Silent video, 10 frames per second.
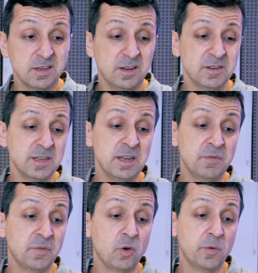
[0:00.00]
It's an
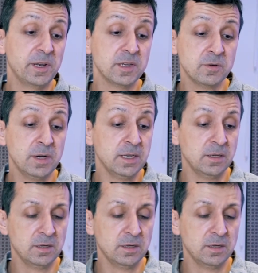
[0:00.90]
f4, but it's great.